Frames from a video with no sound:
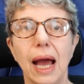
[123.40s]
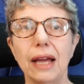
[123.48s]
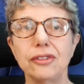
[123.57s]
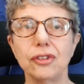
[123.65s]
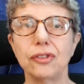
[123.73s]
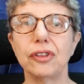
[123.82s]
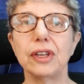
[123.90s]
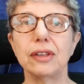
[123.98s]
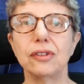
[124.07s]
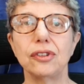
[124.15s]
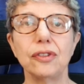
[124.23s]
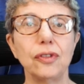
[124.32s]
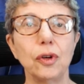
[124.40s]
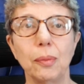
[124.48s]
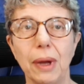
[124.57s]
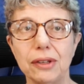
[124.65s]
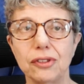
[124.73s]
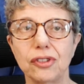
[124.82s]
I should think that if you
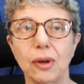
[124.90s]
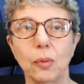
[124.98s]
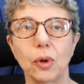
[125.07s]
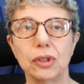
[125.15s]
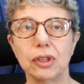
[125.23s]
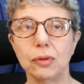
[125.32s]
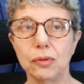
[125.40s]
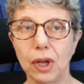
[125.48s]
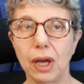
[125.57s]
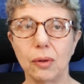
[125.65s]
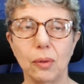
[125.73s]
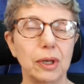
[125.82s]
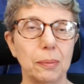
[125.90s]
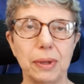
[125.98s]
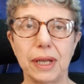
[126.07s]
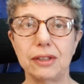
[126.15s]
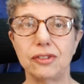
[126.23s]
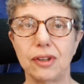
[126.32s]
met someone you know in a
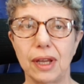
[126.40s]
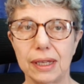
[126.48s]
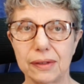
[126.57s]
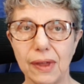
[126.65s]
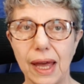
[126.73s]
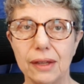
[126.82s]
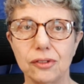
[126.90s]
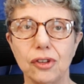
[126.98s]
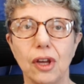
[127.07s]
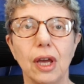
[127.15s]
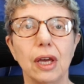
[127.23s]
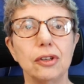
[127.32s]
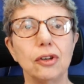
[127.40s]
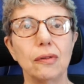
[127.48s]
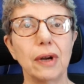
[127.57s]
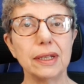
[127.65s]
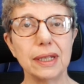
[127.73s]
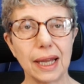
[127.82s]
place like that,
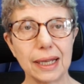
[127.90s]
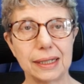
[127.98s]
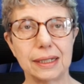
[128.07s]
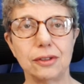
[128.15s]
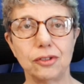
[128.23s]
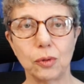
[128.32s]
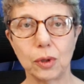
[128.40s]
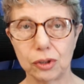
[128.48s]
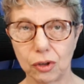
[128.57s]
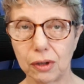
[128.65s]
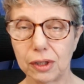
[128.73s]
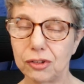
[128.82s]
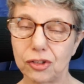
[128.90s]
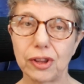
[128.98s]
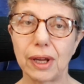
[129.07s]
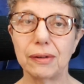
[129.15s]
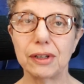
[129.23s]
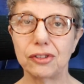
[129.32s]
you're unlikely to acknowledge
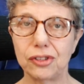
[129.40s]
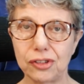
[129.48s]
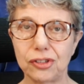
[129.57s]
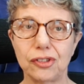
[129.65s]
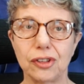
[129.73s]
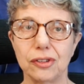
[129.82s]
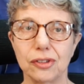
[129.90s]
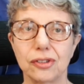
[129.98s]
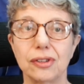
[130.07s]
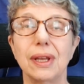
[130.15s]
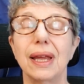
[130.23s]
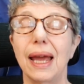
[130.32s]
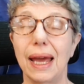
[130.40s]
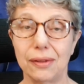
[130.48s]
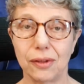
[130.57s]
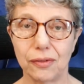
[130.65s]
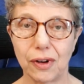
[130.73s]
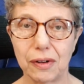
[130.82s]
their existence
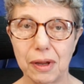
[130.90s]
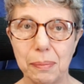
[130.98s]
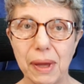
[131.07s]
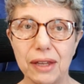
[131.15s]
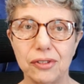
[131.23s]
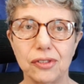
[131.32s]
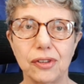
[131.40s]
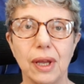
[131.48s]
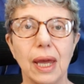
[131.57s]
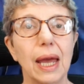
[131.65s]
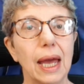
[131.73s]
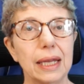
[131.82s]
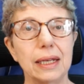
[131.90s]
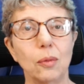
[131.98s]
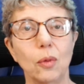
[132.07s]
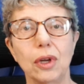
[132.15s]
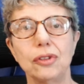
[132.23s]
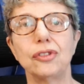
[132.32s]
at the very best, and
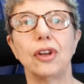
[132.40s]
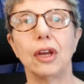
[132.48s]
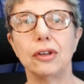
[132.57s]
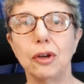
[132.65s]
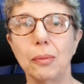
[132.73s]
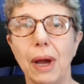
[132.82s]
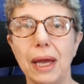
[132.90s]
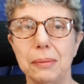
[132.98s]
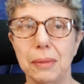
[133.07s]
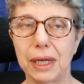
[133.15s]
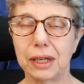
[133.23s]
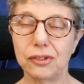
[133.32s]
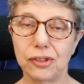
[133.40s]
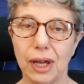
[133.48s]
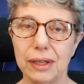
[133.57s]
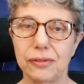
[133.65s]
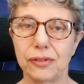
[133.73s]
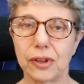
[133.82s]
at worst you might make a
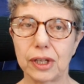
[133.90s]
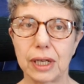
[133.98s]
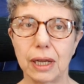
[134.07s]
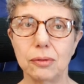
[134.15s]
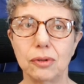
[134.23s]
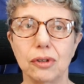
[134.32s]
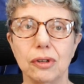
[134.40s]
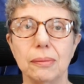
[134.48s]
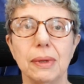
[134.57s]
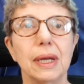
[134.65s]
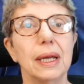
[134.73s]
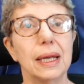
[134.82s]
dive for the cloakroom.